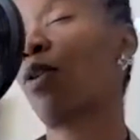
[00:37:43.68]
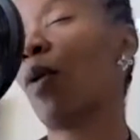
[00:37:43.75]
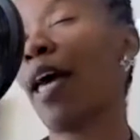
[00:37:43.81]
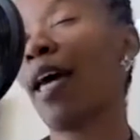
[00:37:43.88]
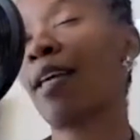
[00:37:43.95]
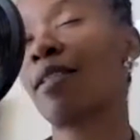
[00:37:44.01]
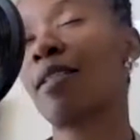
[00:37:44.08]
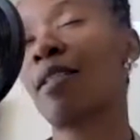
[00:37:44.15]
you
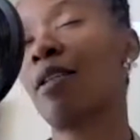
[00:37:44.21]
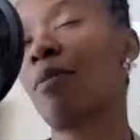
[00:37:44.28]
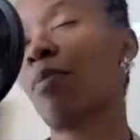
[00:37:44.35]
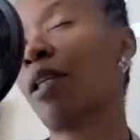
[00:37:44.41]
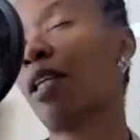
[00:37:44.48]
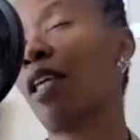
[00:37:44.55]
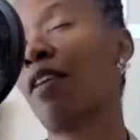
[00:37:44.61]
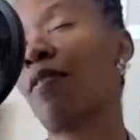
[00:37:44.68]
as
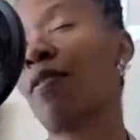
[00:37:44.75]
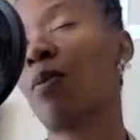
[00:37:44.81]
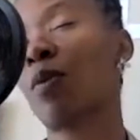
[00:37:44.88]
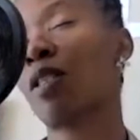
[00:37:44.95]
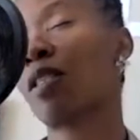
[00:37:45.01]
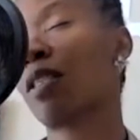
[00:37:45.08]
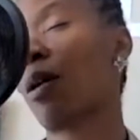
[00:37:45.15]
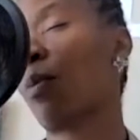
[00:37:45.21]
deeply, even
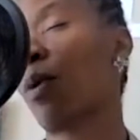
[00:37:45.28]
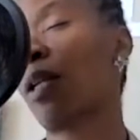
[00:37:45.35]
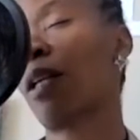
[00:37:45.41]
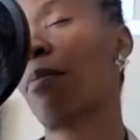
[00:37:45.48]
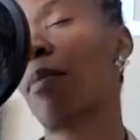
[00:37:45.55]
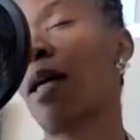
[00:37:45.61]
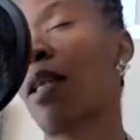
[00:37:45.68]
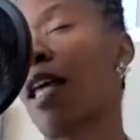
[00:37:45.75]
with someone
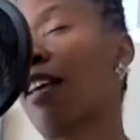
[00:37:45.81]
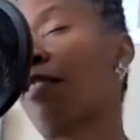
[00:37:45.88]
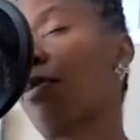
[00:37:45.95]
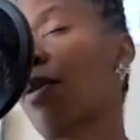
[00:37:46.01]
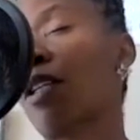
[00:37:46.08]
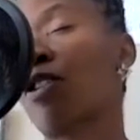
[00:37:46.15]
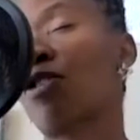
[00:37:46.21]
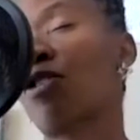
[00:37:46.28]
in my life,
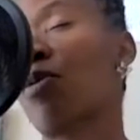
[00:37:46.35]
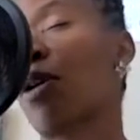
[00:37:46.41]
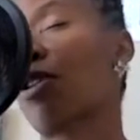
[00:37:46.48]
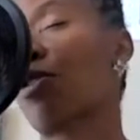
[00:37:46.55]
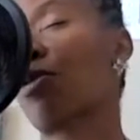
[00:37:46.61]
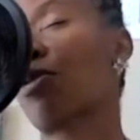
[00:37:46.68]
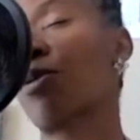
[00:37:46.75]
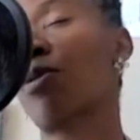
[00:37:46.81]
because you are
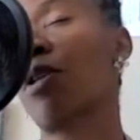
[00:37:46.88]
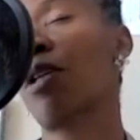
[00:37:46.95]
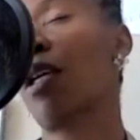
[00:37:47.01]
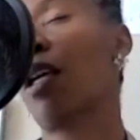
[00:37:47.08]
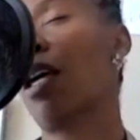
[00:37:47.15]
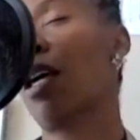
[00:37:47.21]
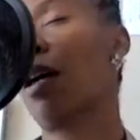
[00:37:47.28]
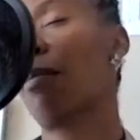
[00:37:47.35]
truly
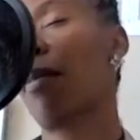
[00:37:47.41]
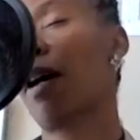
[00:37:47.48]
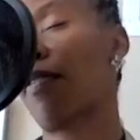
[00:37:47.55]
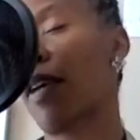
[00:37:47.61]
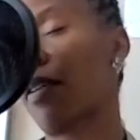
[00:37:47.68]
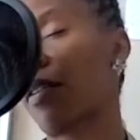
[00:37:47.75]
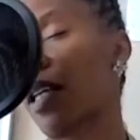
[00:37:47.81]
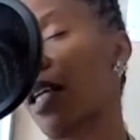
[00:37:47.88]
my
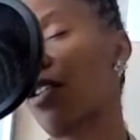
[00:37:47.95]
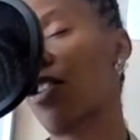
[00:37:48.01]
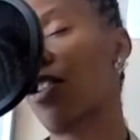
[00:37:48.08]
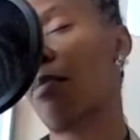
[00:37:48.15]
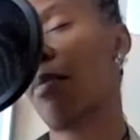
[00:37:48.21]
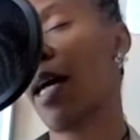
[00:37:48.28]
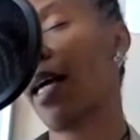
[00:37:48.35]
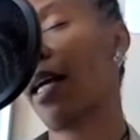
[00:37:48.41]
foundation, my